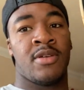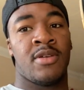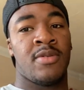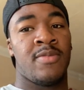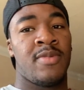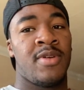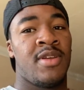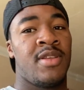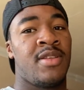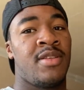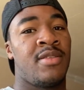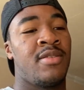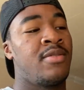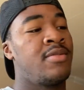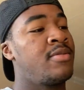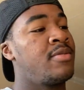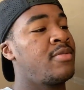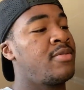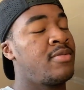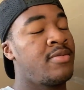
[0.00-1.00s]
I mean,
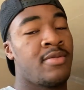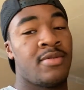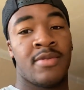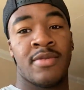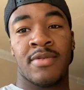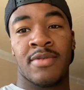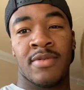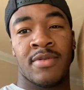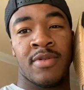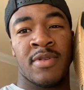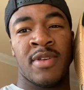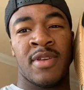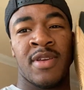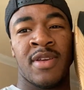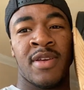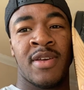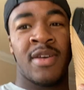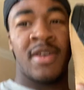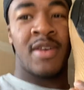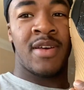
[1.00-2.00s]

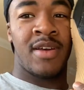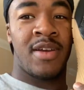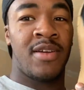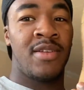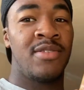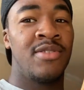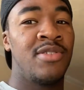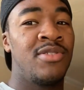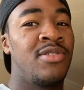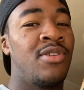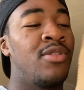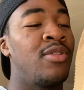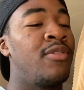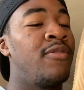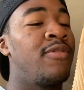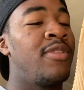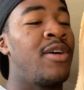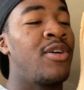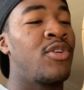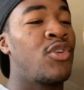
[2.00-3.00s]
I can just not
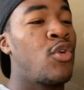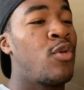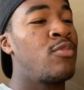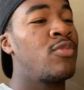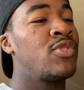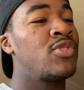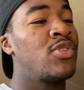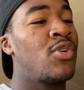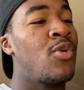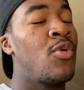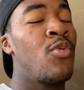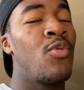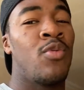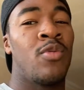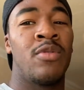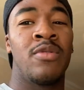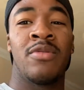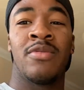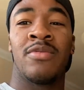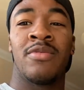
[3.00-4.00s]
love that gum sole.
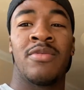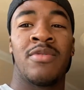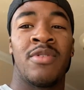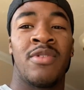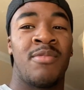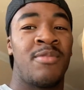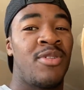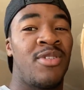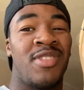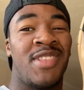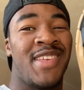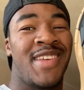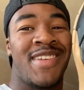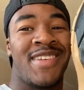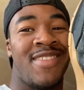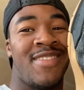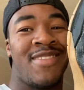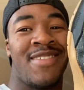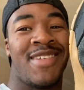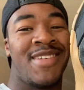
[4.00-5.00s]
I'm not gonna lick
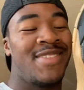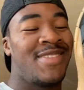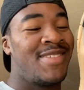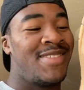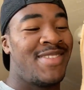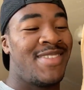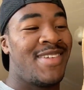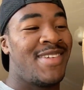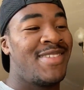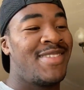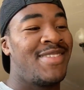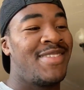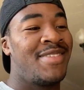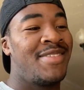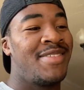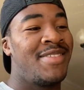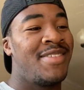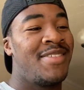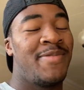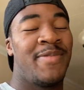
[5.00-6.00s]
it, though, that's just nasty.
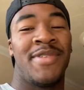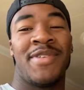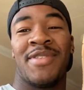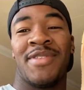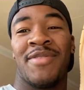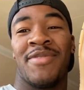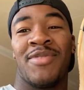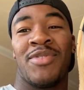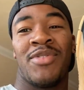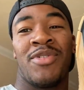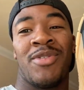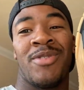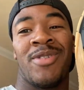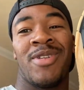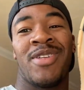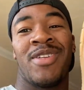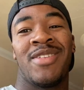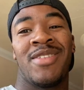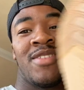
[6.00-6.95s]
It's been on the floor already.